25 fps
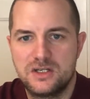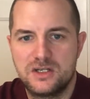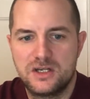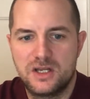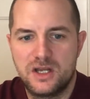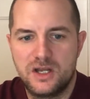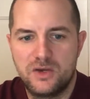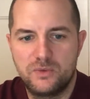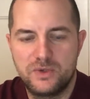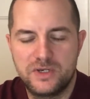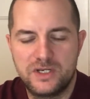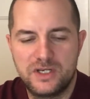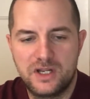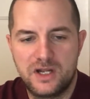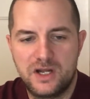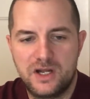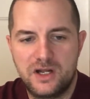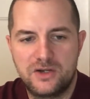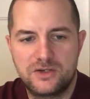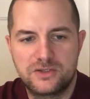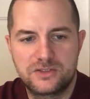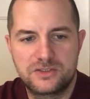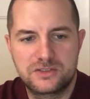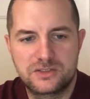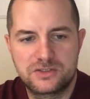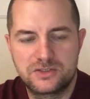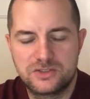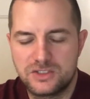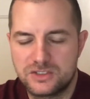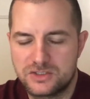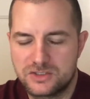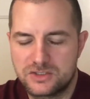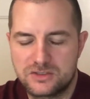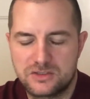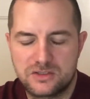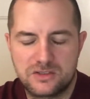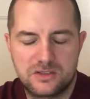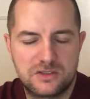I went out
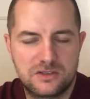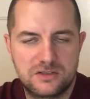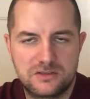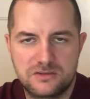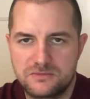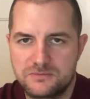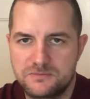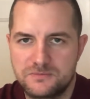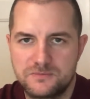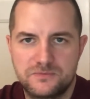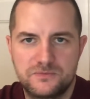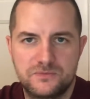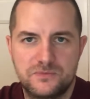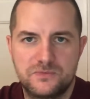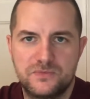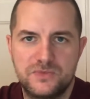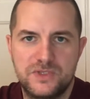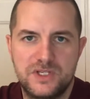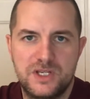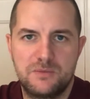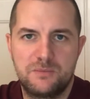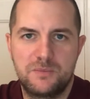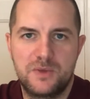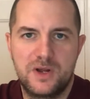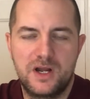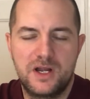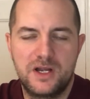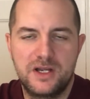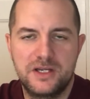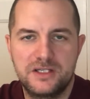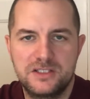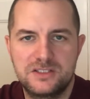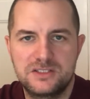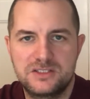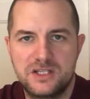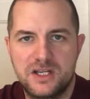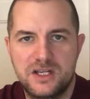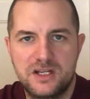just nearby
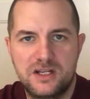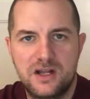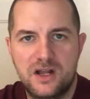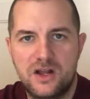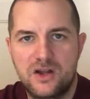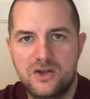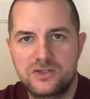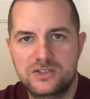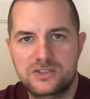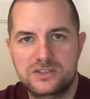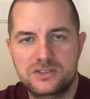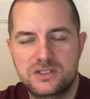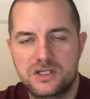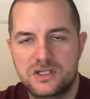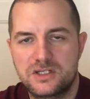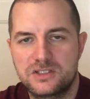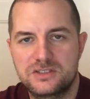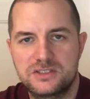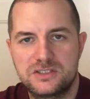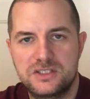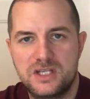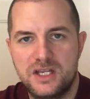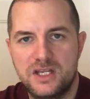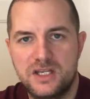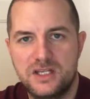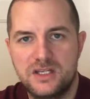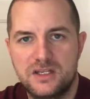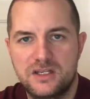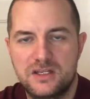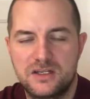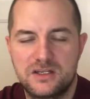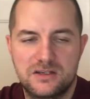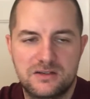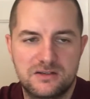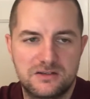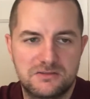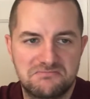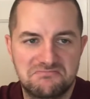steakhouse, got a
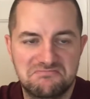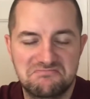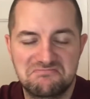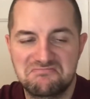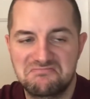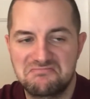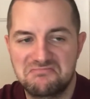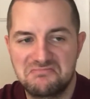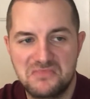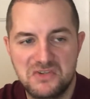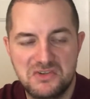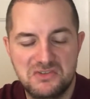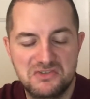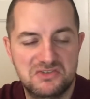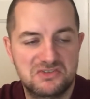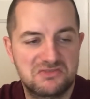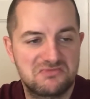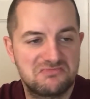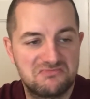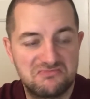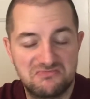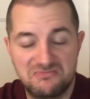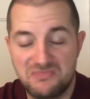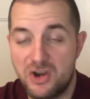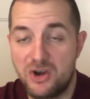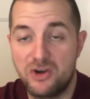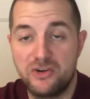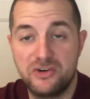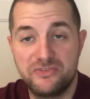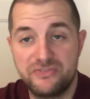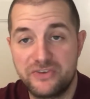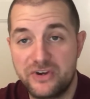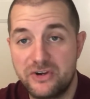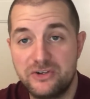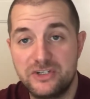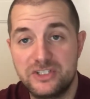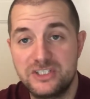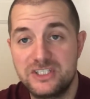steak. It was very,
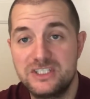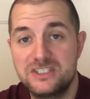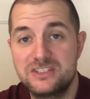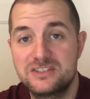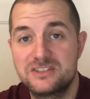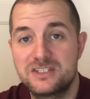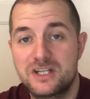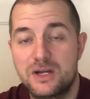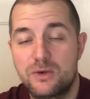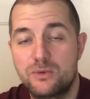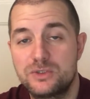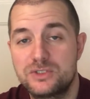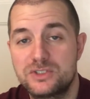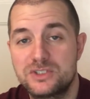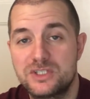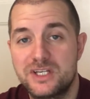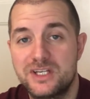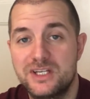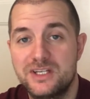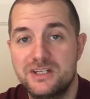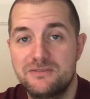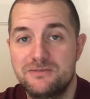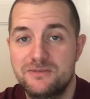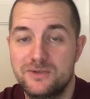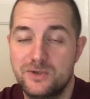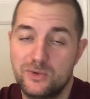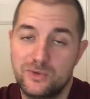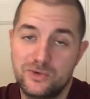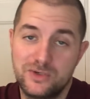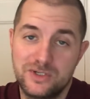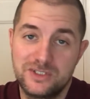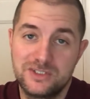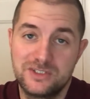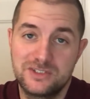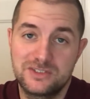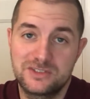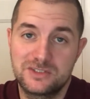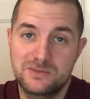very decent, I would say. If you're in
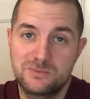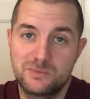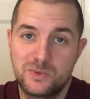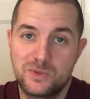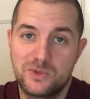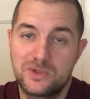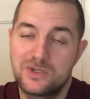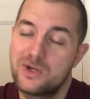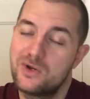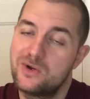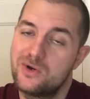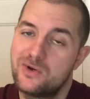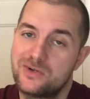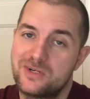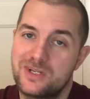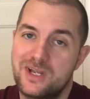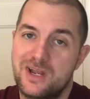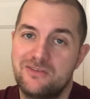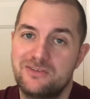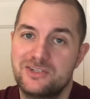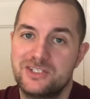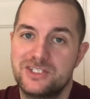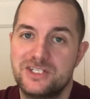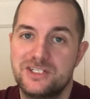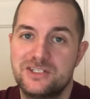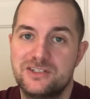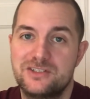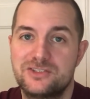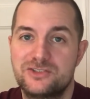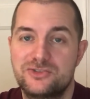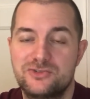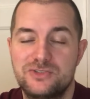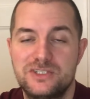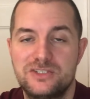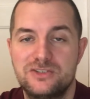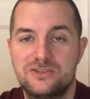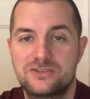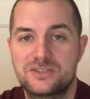Istanbul, go out, have a dinner,
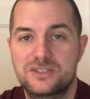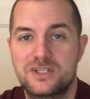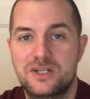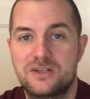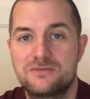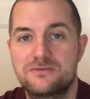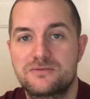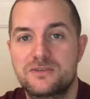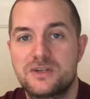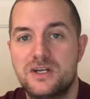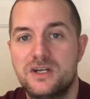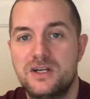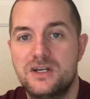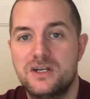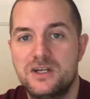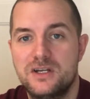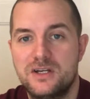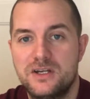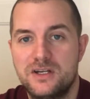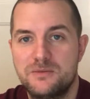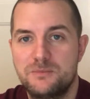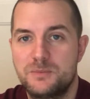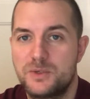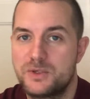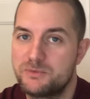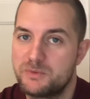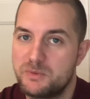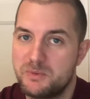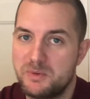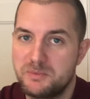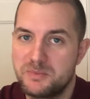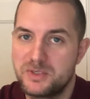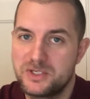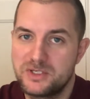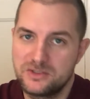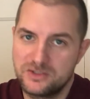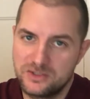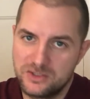treat yourself. But
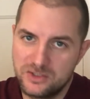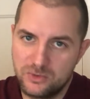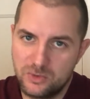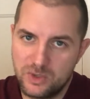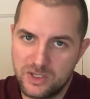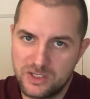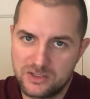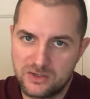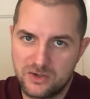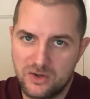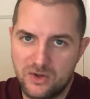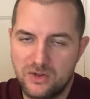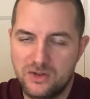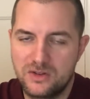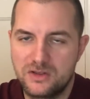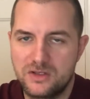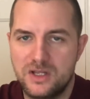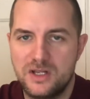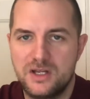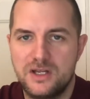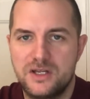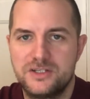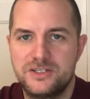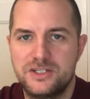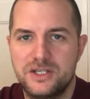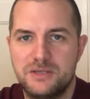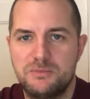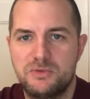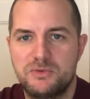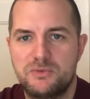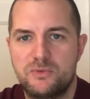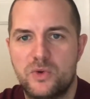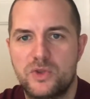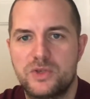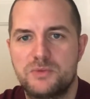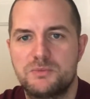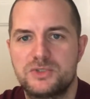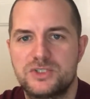remember, no alcohol day
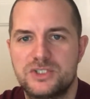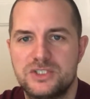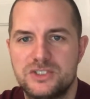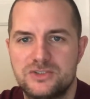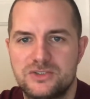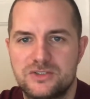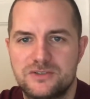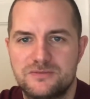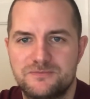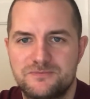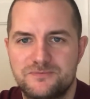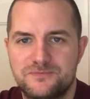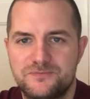before the procedure.